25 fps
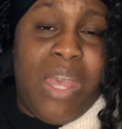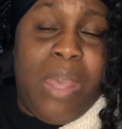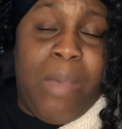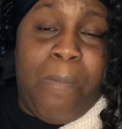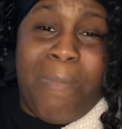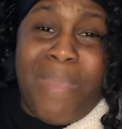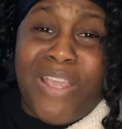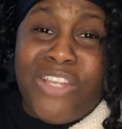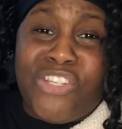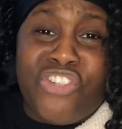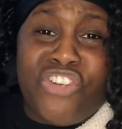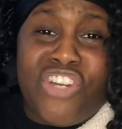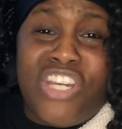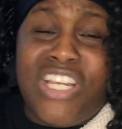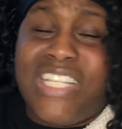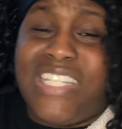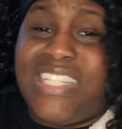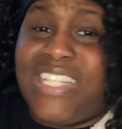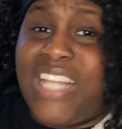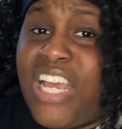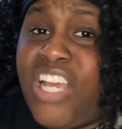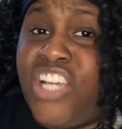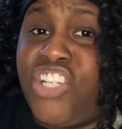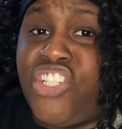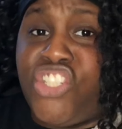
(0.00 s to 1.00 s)
make sure it's
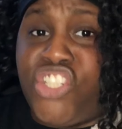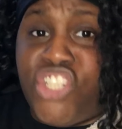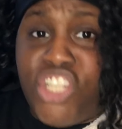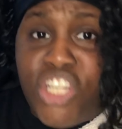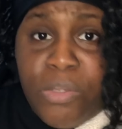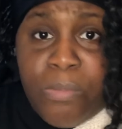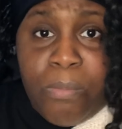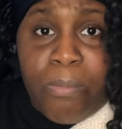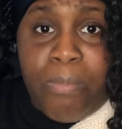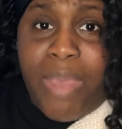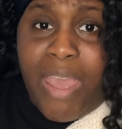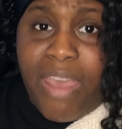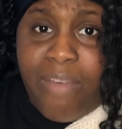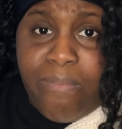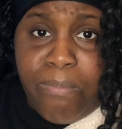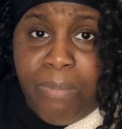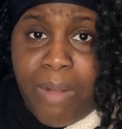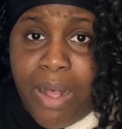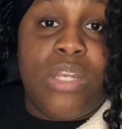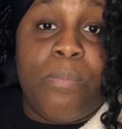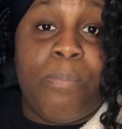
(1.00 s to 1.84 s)
not a cheap bath bomb.